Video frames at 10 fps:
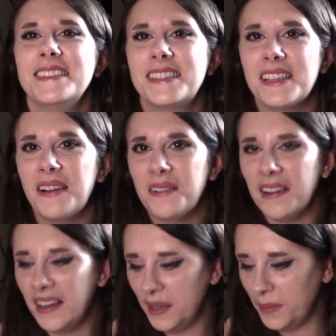So
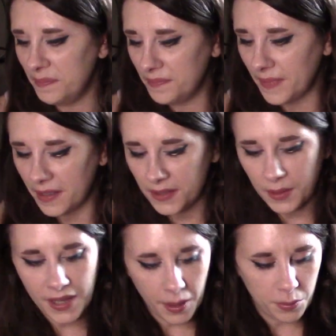
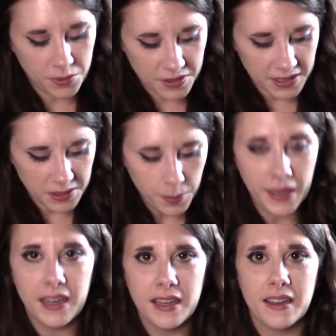yeah, we'll just get to
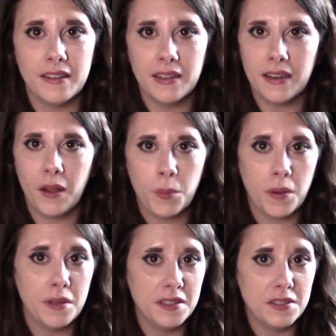painting and then I'll
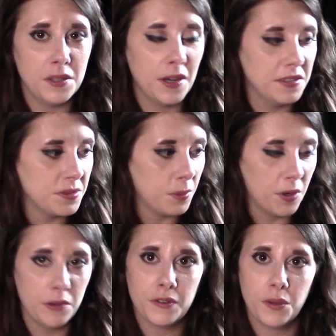probably see you guys
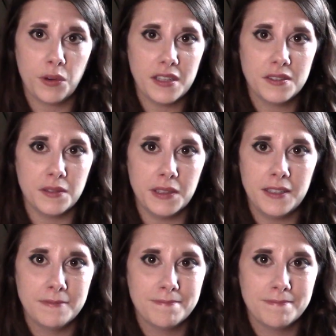tomorrow for the rest of it.